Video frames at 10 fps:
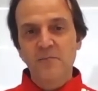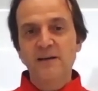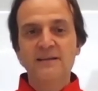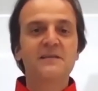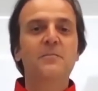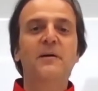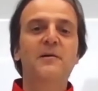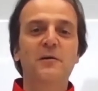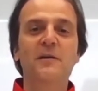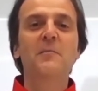But as a
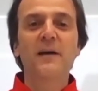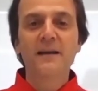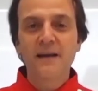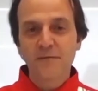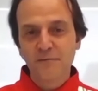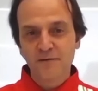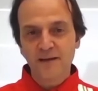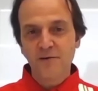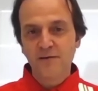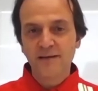pioneering man, I have to
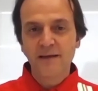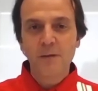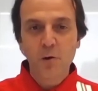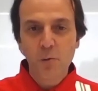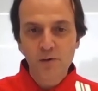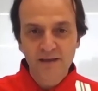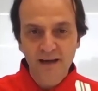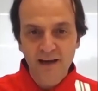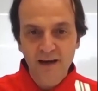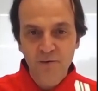tell you that I'm always
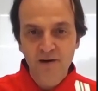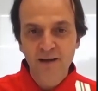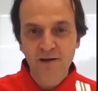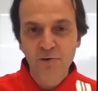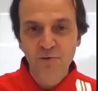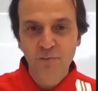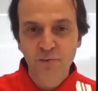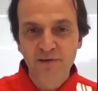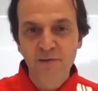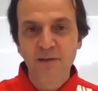scared when I go to
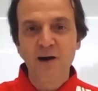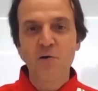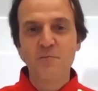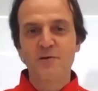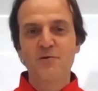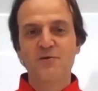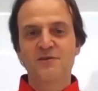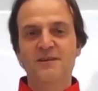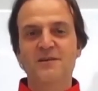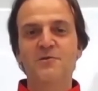Portimão
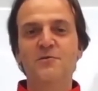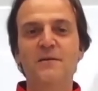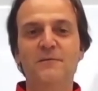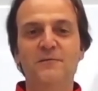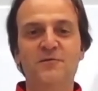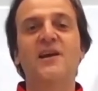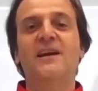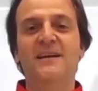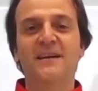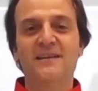because you have to
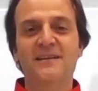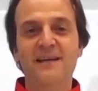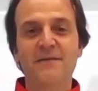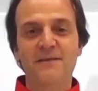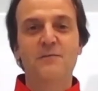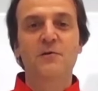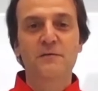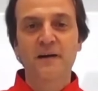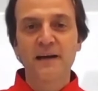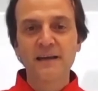check that everything was
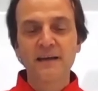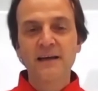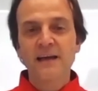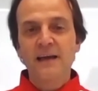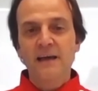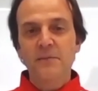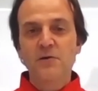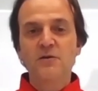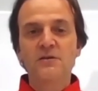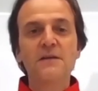fine.
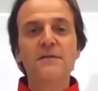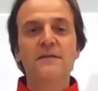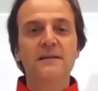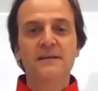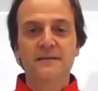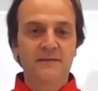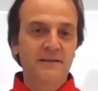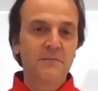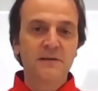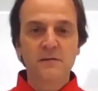Because if
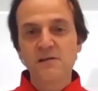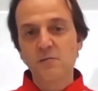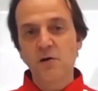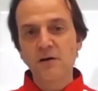something is